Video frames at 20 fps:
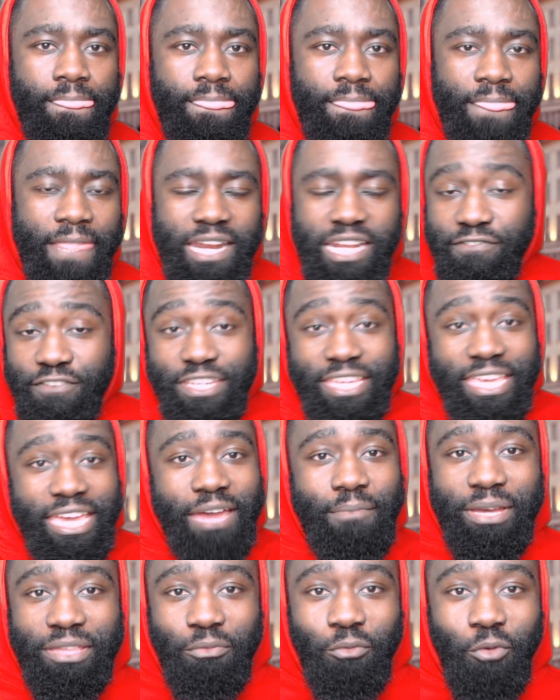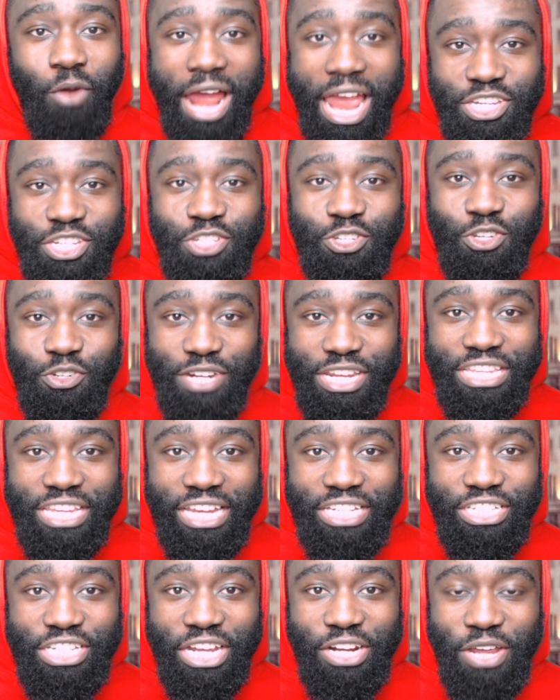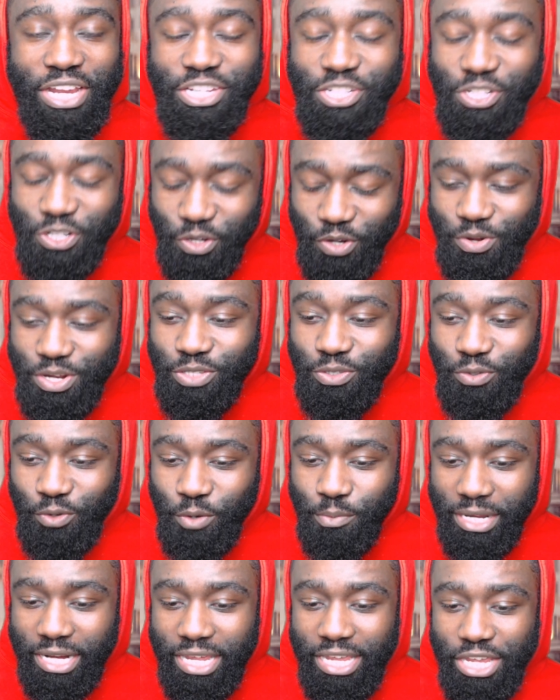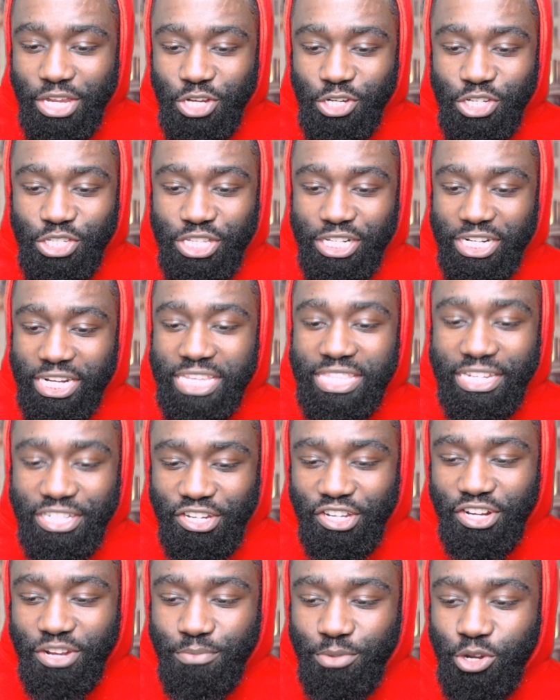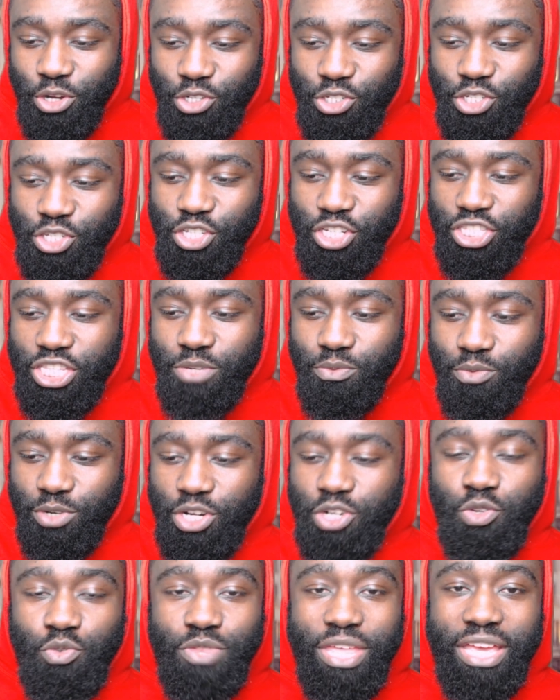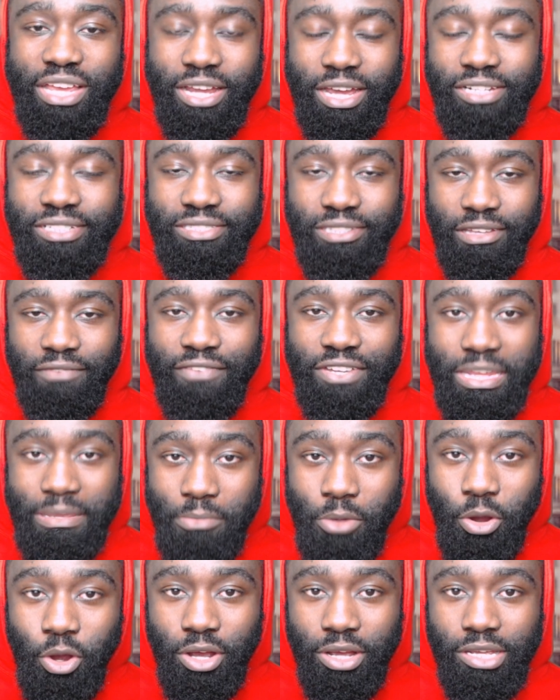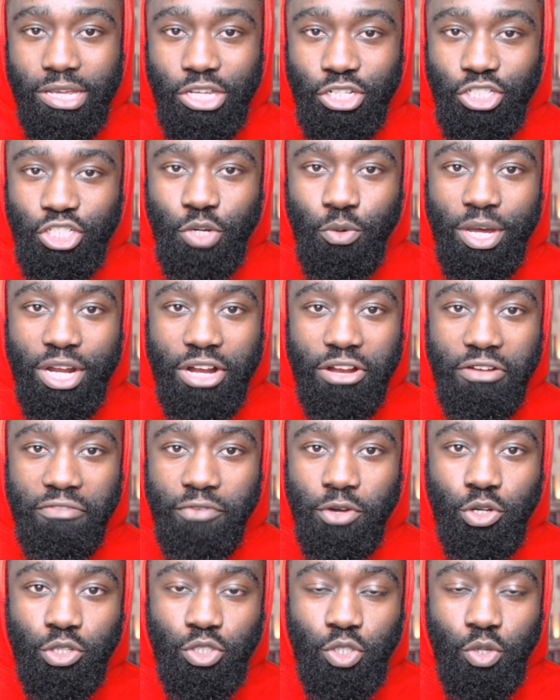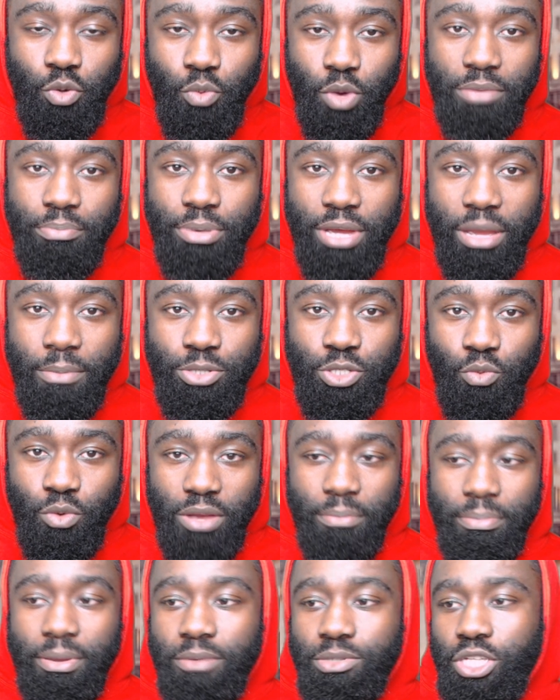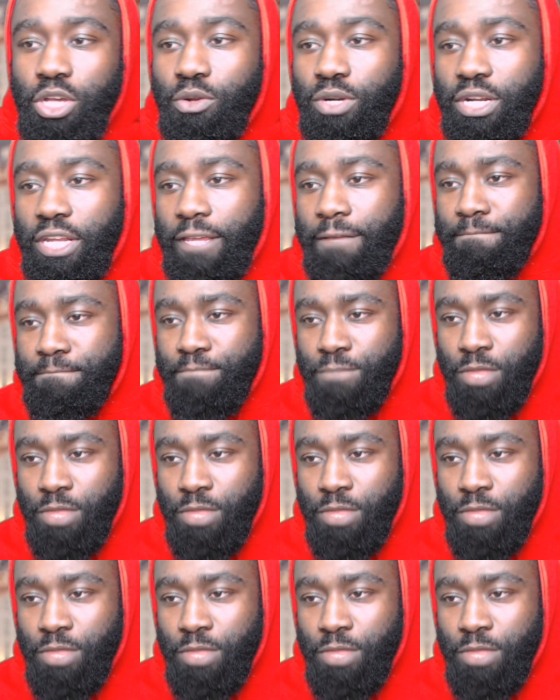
Now let's forget about why she deleted that channel. Actually, no, no, let's talk about it. She deleted that channel because she just didn't want to do that kind of stuff anymore. She wanted to focus on one purpose and one purpose only.